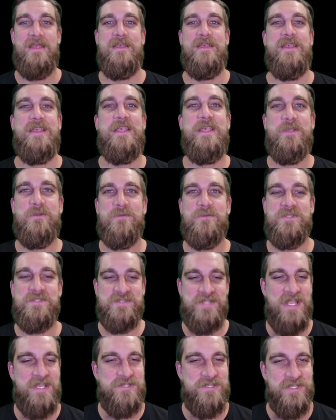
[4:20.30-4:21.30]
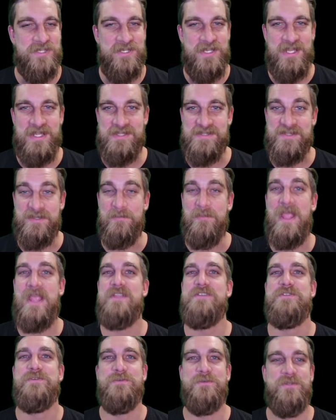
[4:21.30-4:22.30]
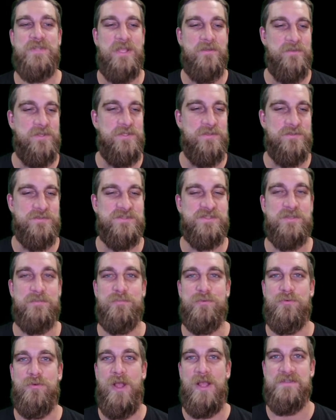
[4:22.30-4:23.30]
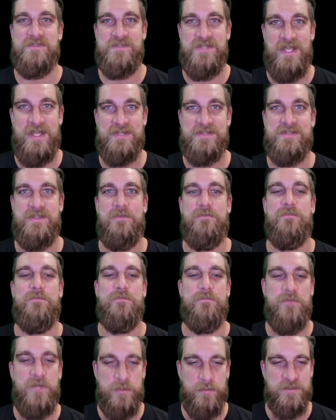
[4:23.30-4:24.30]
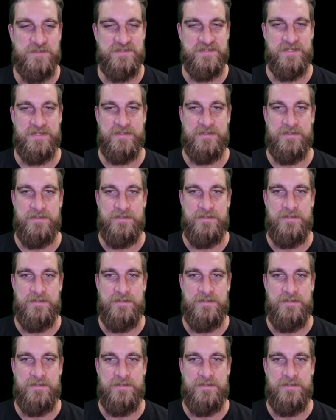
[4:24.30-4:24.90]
Equalization is the main tool that we use to process frequency.